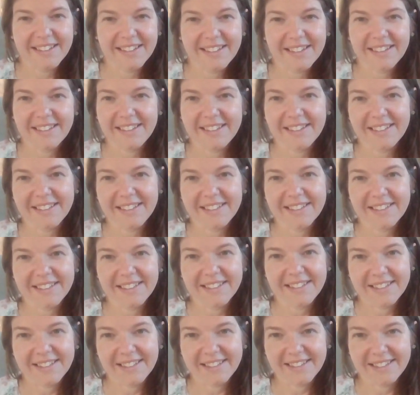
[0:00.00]

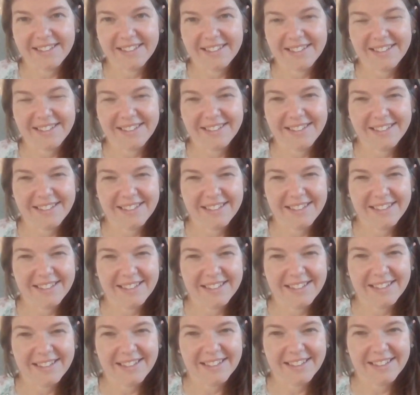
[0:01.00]

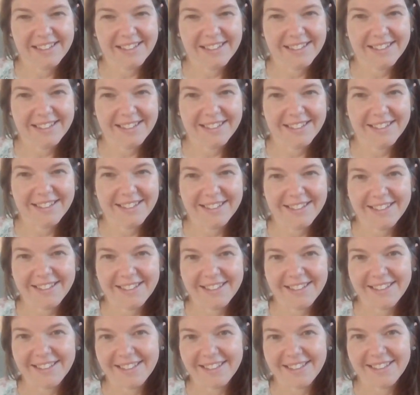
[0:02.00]

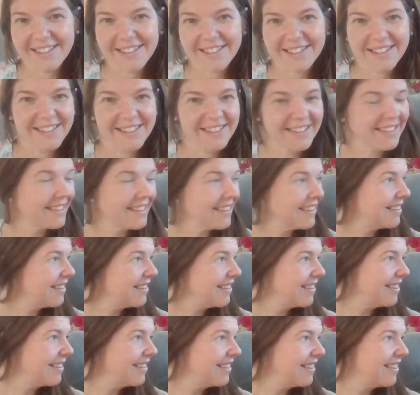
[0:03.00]

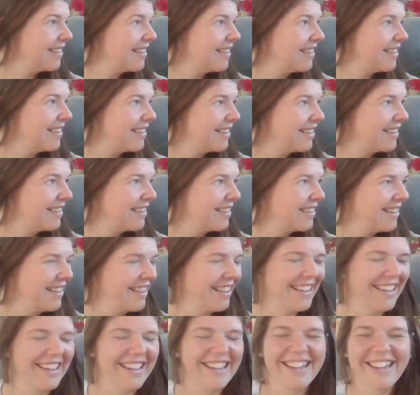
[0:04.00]

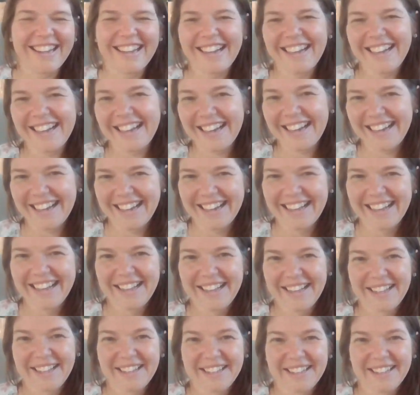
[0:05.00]
This person isn't speaking.